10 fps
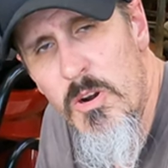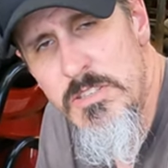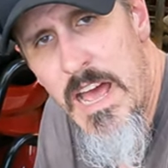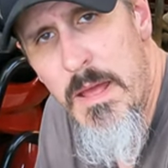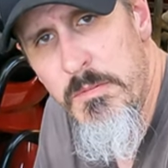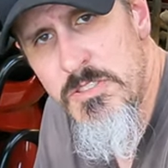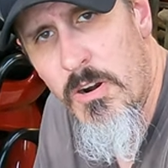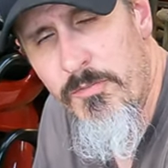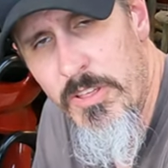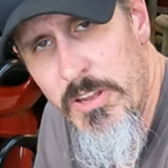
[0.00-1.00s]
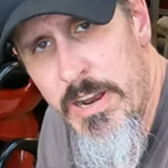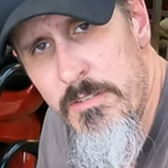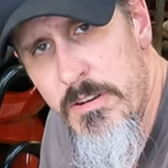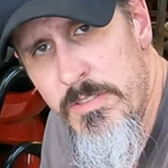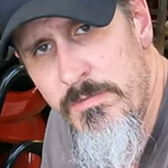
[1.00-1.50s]
we're time to start filling
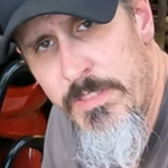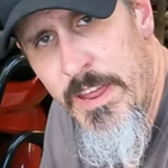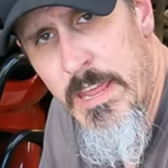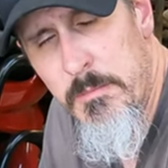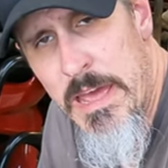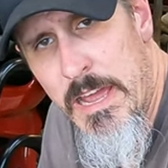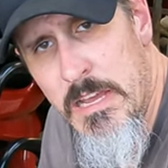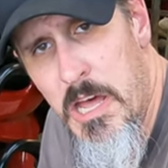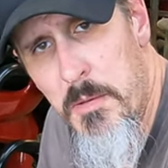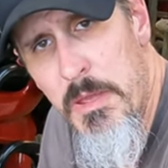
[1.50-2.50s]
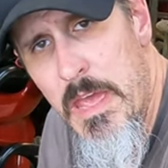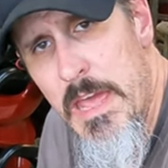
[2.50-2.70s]
everything back up.